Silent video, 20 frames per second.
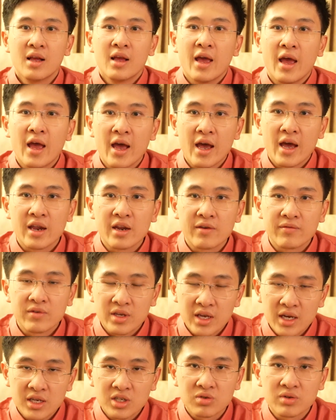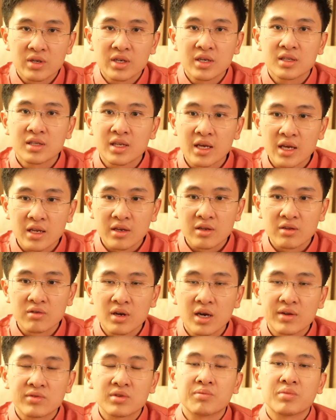And if you can't drink, then you
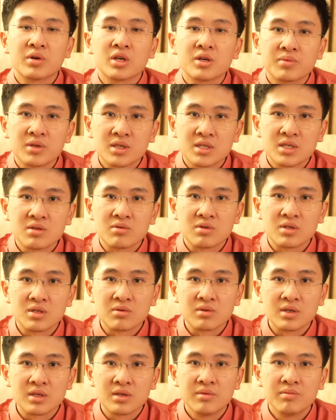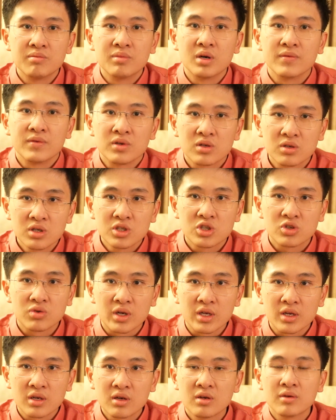have to bring up an excuse to it. But if you could
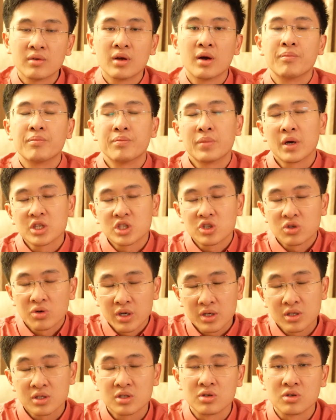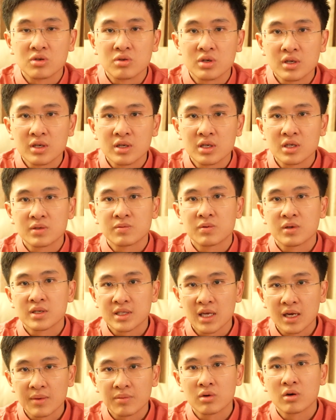drink, a best trick to do it is, for
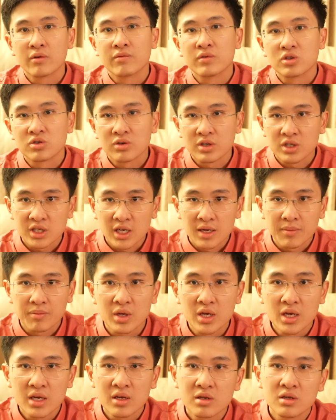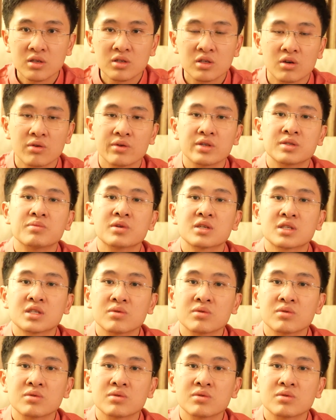example, if you drink champagne, you can always mix